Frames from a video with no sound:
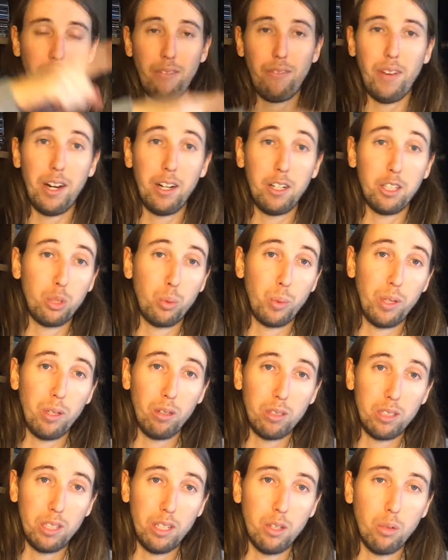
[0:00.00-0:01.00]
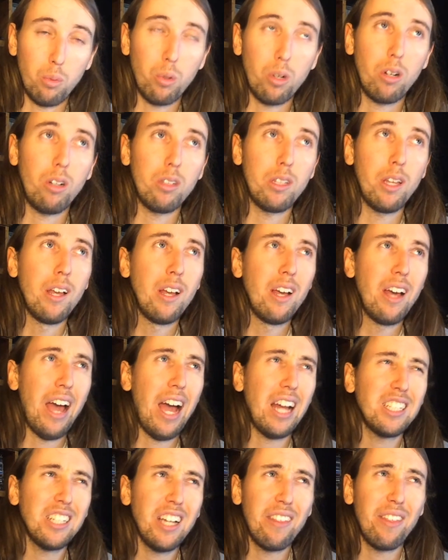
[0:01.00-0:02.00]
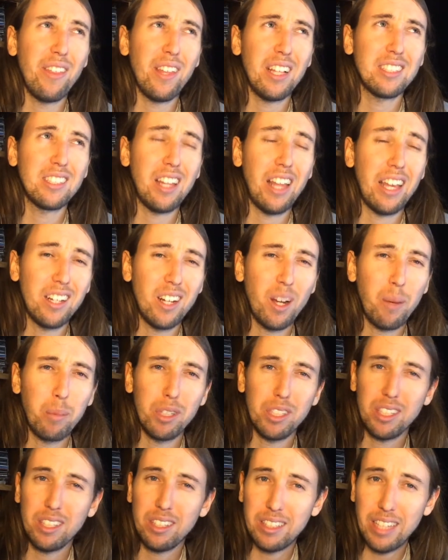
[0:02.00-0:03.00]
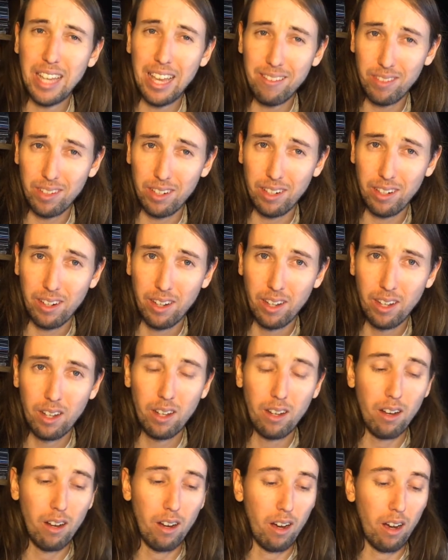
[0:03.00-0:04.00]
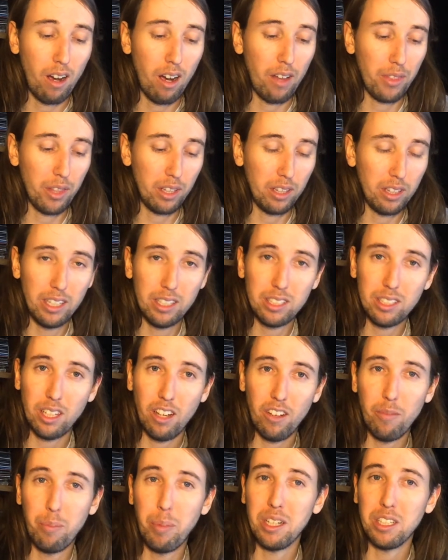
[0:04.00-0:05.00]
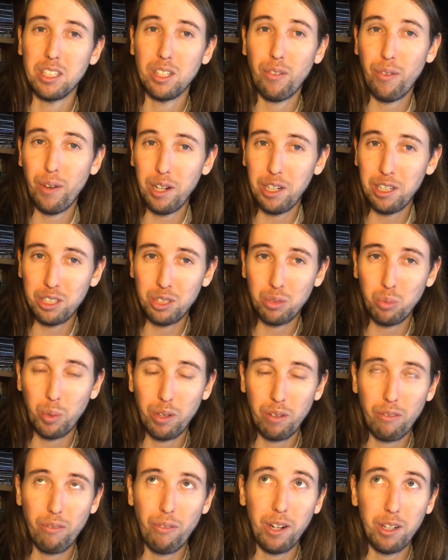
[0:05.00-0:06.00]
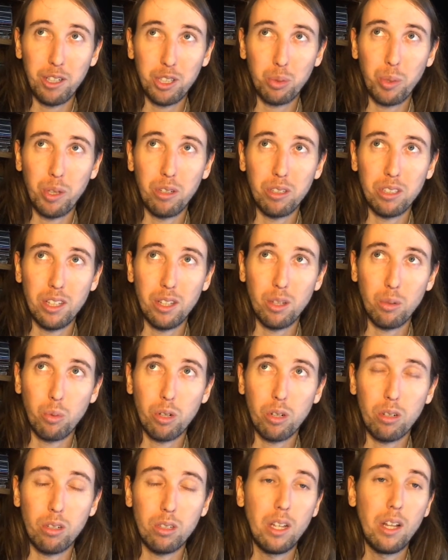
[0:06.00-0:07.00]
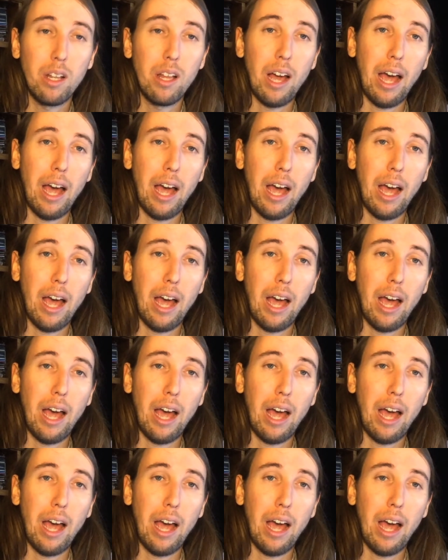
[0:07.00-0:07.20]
Ferris wheels in the world. Actually, I think it's like number 7 on the list of biggest Ferris wheels in the world.